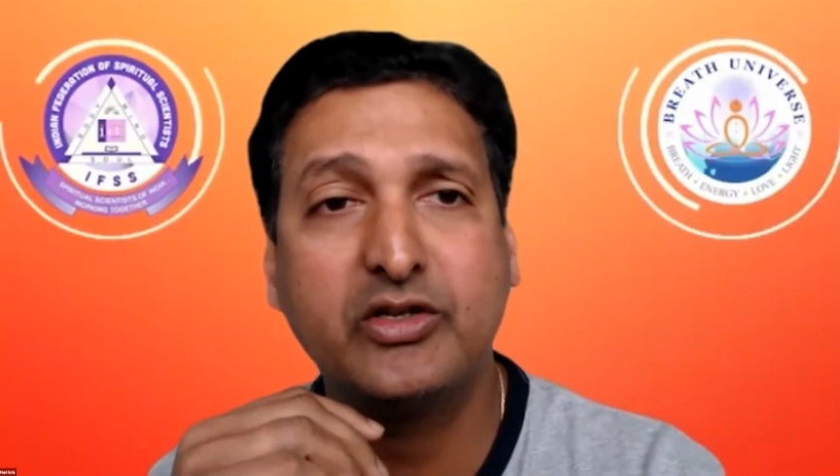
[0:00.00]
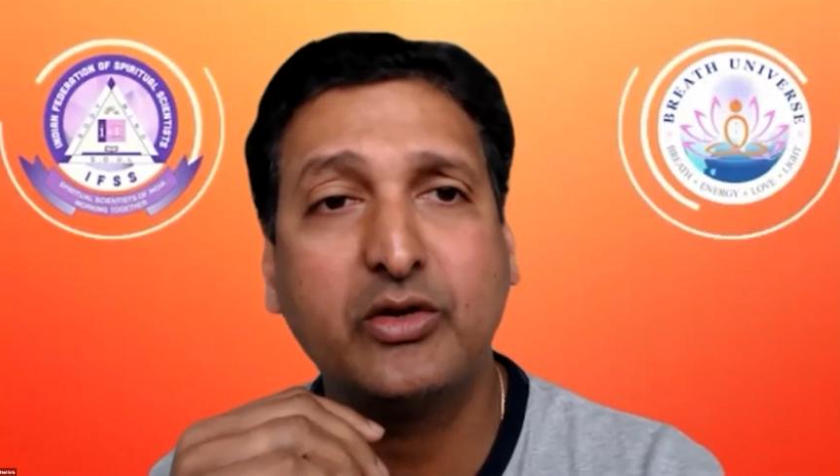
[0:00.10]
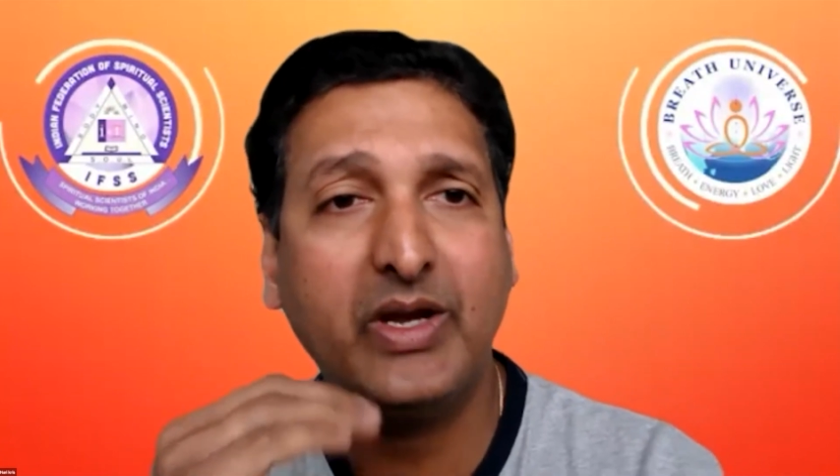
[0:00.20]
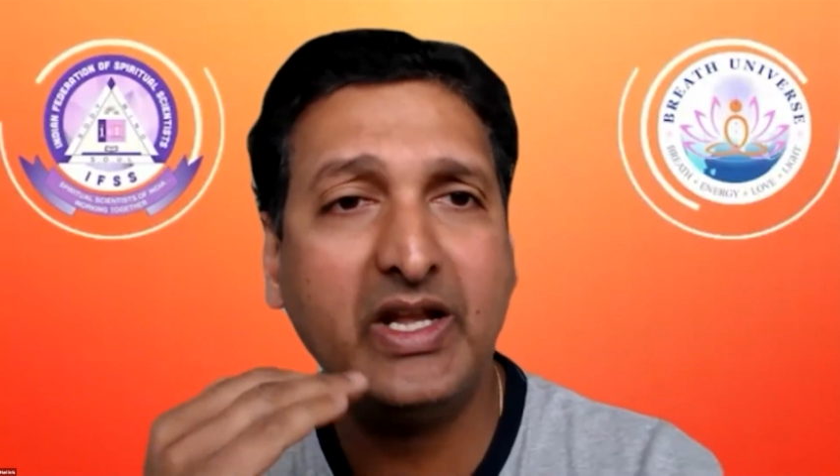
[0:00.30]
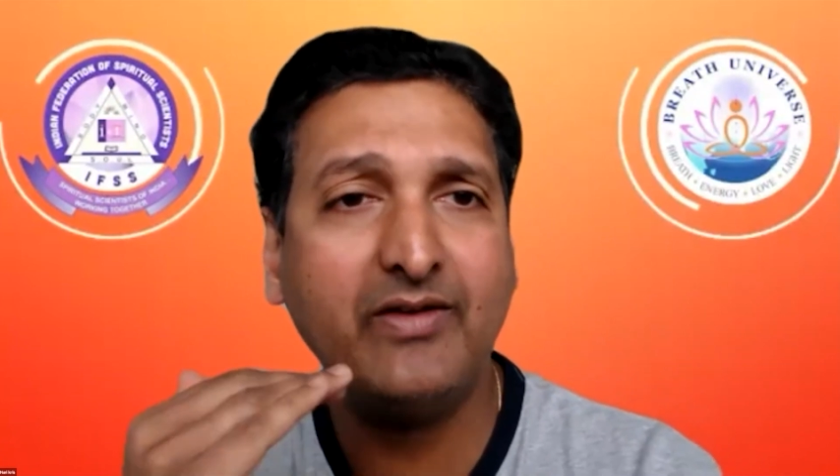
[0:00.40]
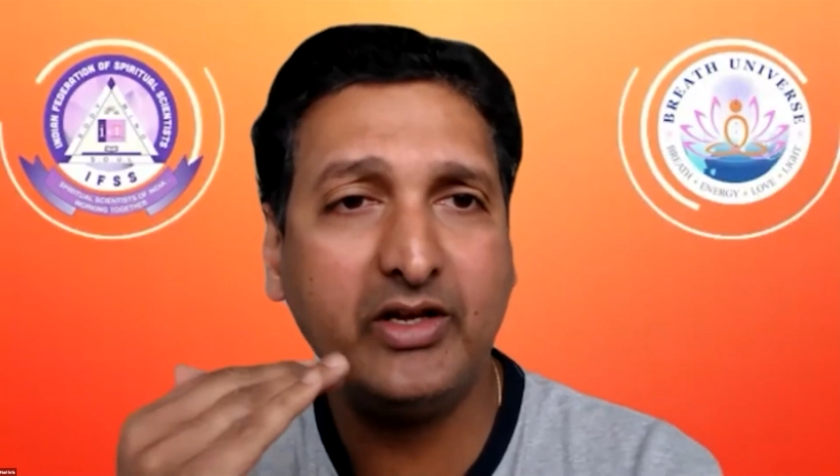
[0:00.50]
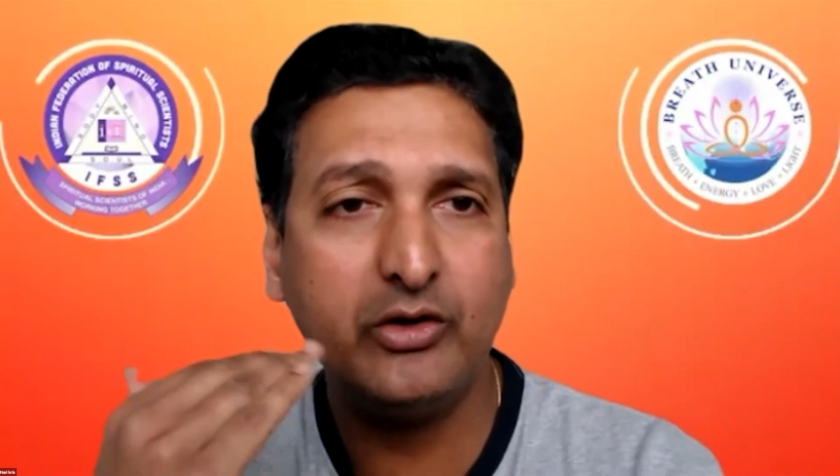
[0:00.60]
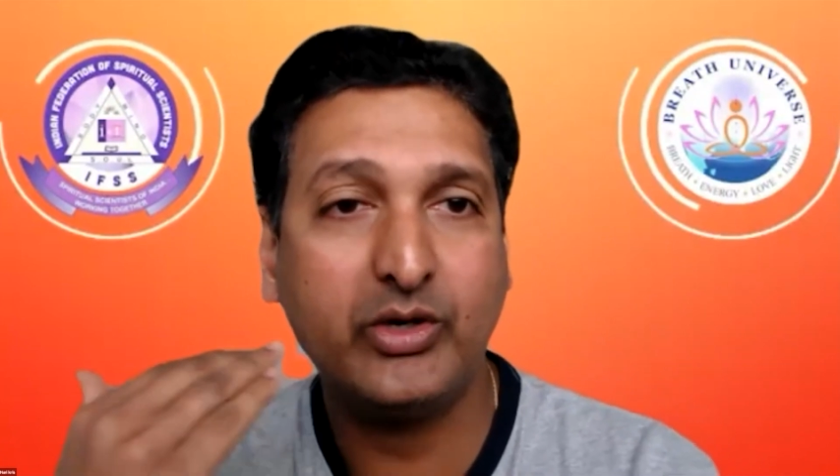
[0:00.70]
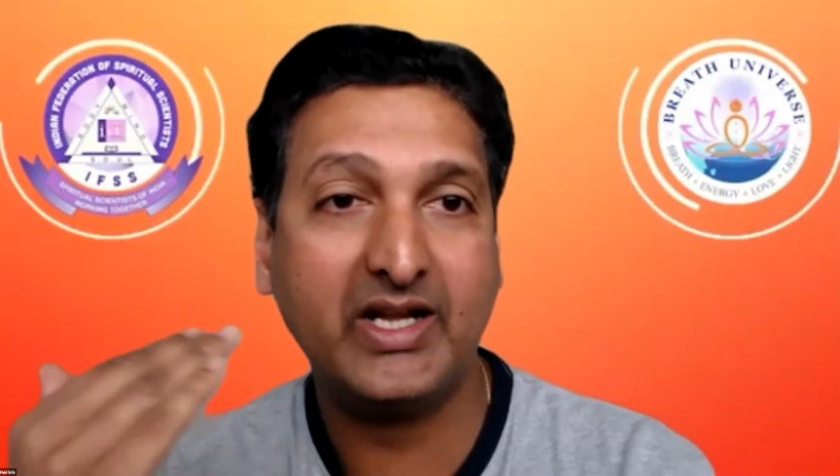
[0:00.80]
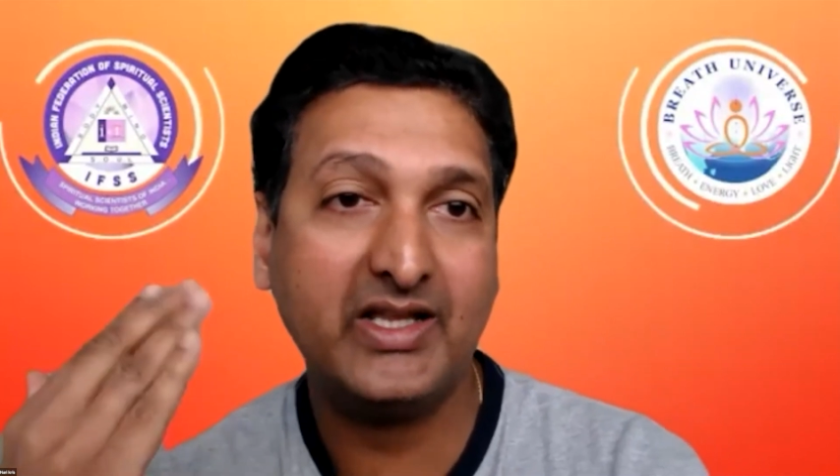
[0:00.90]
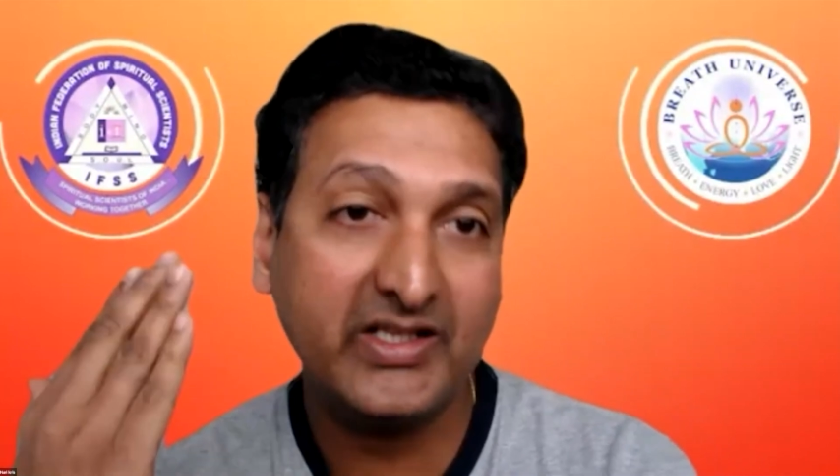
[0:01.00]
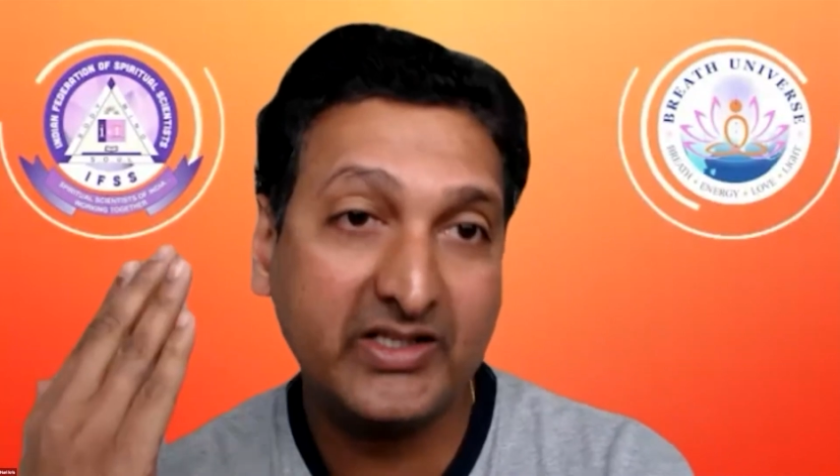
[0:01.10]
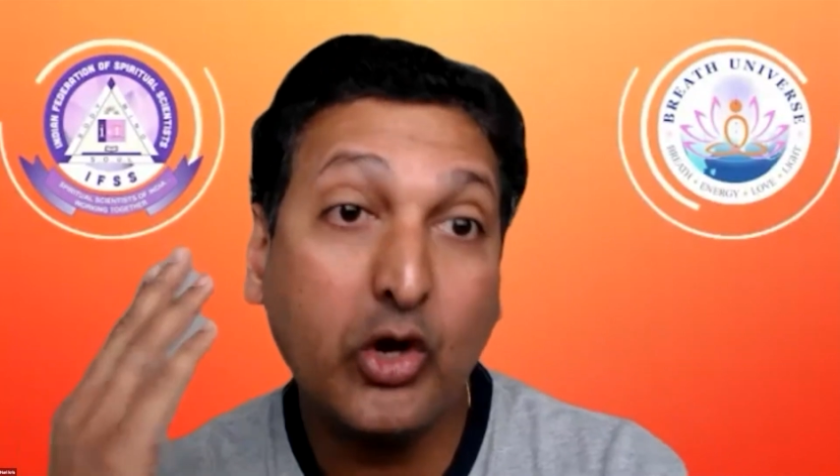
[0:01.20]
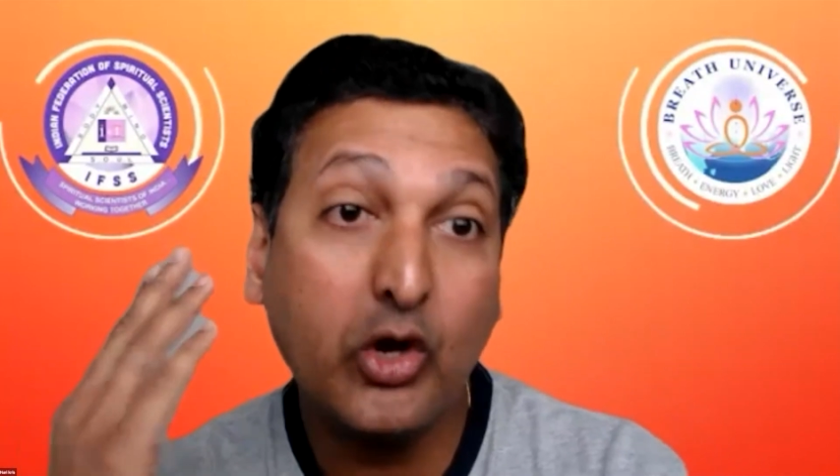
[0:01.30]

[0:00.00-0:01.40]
So whenever you get this